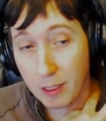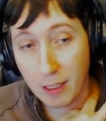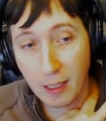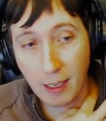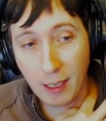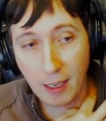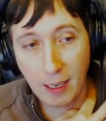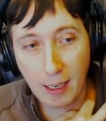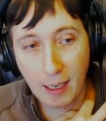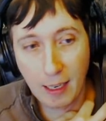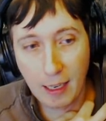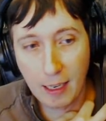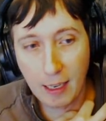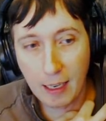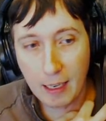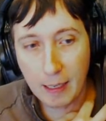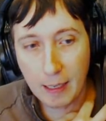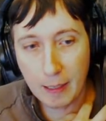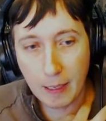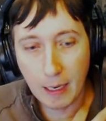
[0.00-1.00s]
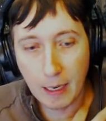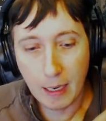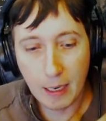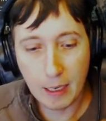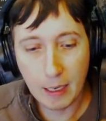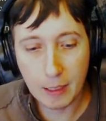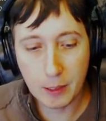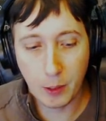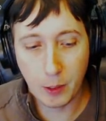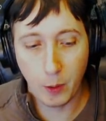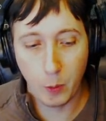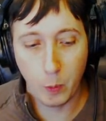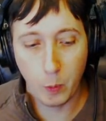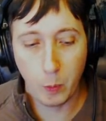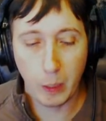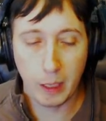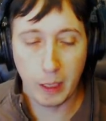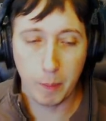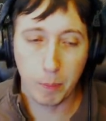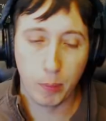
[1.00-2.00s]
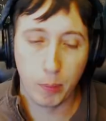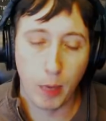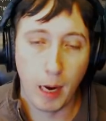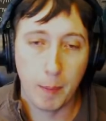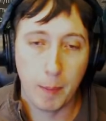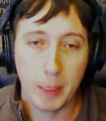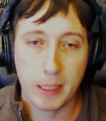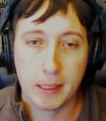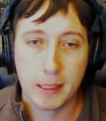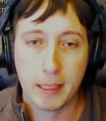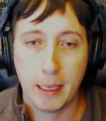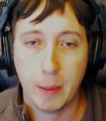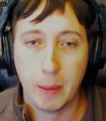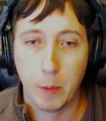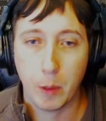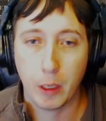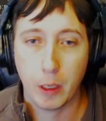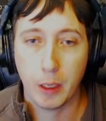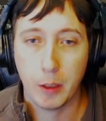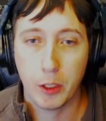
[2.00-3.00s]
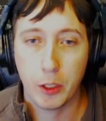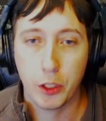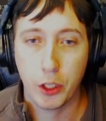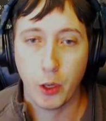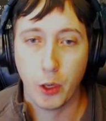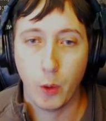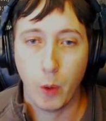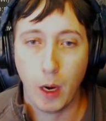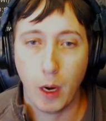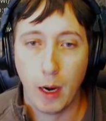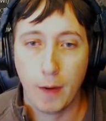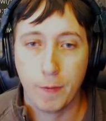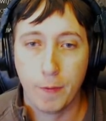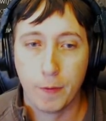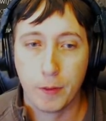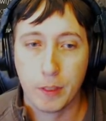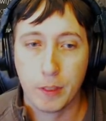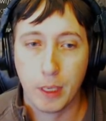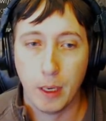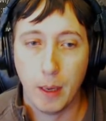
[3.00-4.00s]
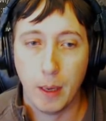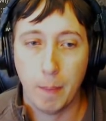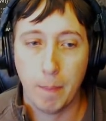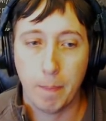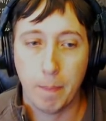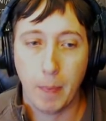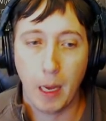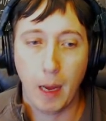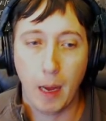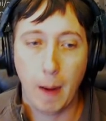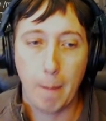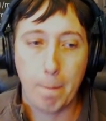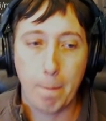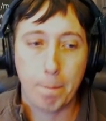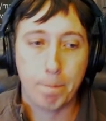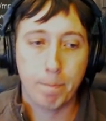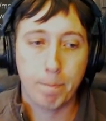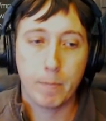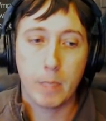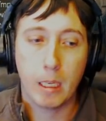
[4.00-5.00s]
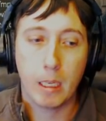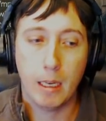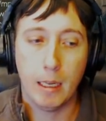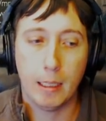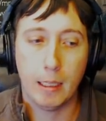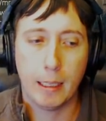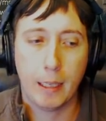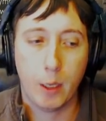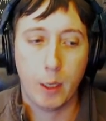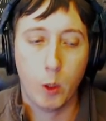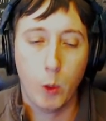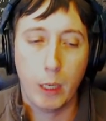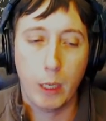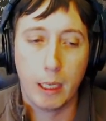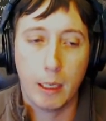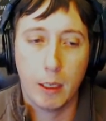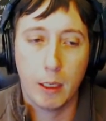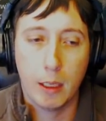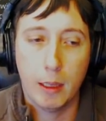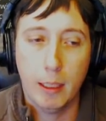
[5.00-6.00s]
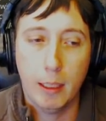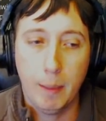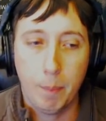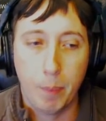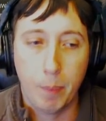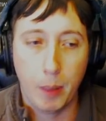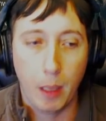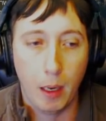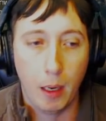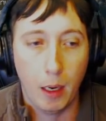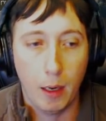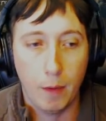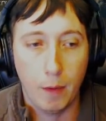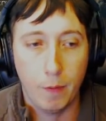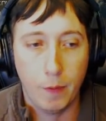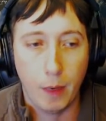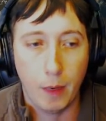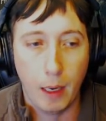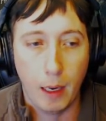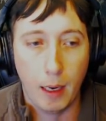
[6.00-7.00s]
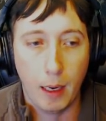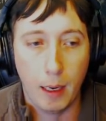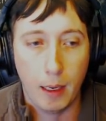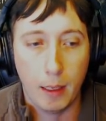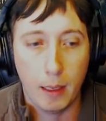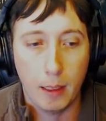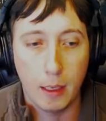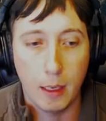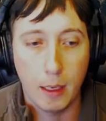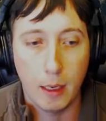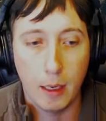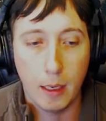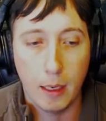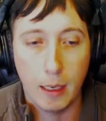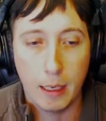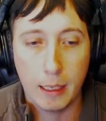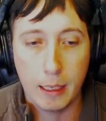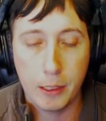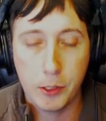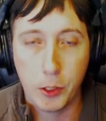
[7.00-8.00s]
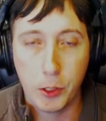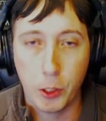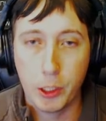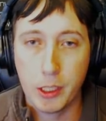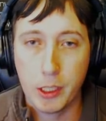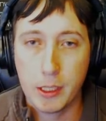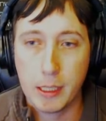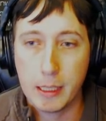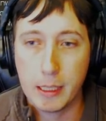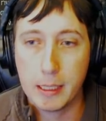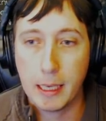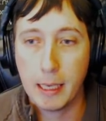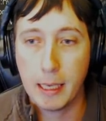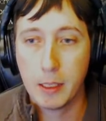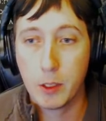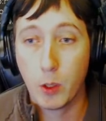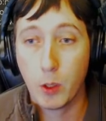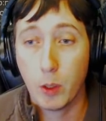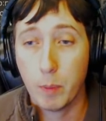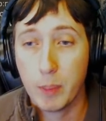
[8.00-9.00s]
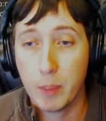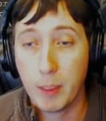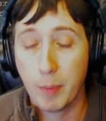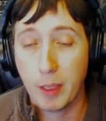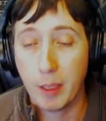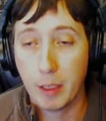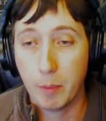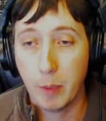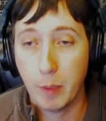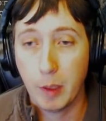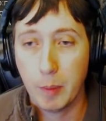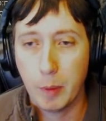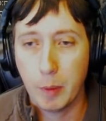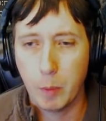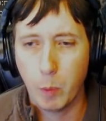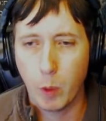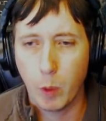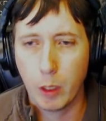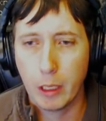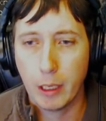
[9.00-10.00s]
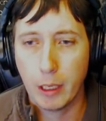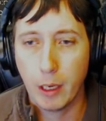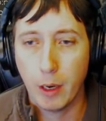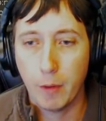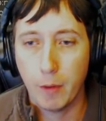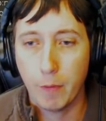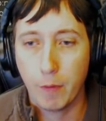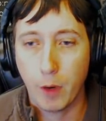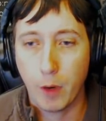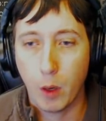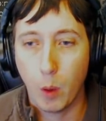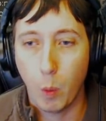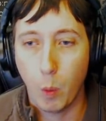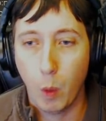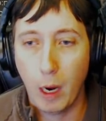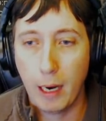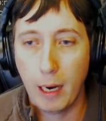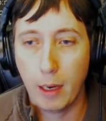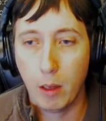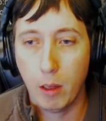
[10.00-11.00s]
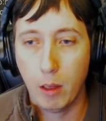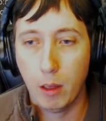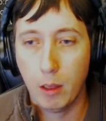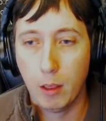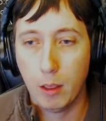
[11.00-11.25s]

videos, so we promised that we're gonna show off some like a quick clip of Insurgency Sandstorm, something we've been working on for a while.